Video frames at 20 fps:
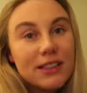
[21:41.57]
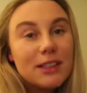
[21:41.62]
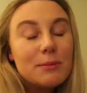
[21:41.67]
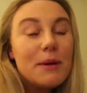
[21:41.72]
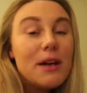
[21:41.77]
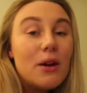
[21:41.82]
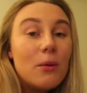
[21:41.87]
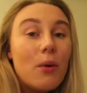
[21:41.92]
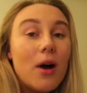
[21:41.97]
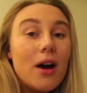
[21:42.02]
It's
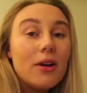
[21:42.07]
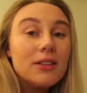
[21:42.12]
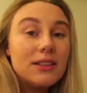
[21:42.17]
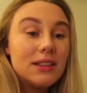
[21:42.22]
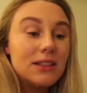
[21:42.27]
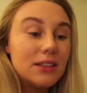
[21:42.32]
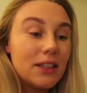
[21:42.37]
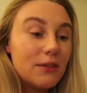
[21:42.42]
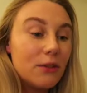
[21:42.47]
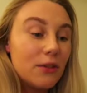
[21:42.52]
been a while
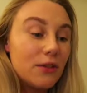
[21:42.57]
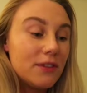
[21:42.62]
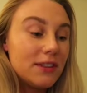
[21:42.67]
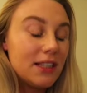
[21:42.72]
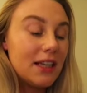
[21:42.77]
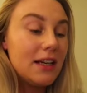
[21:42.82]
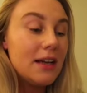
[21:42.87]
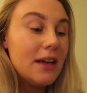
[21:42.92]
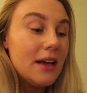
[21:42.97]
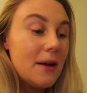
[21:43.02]
since I've
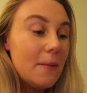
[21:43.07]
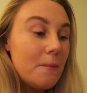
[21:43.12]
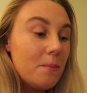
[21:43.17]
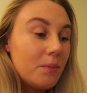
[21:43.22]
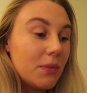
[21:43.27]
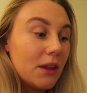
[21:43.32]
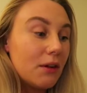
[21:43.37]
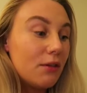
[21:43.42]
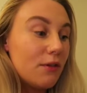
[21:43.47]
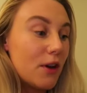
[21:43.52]
obviously
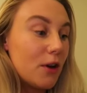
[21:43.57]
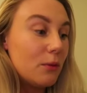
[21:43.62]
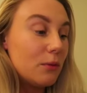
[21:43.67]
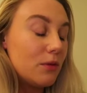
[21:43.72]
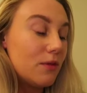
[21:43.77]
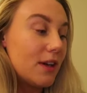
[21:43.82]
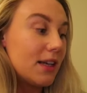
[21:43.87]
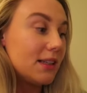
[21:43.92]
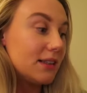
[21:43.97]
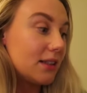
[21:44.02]
filmed
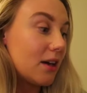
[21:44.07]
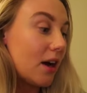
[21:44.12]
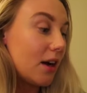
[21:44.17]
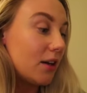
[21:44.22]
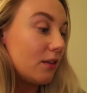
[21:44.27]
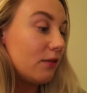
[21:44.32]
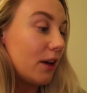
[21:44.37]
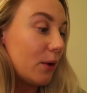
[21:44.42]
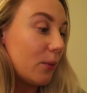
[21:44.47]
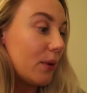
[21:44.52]
this
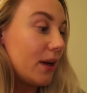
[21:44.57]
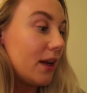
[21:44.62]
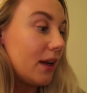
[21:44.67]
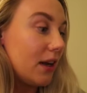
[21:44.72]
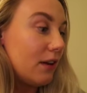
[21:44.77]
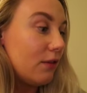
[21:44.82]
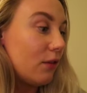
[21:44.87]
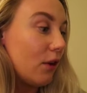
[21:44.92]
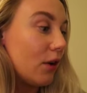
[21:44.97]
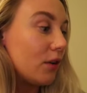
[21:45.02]
kind of like
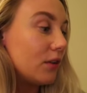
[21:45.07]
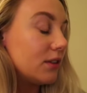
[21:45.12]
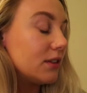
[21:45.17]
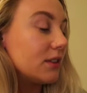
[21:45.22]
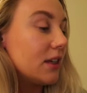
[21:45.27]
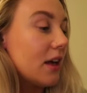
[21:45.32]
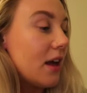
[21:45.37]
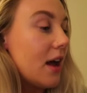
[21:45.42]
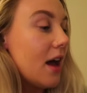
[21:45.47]
weekly vlogs,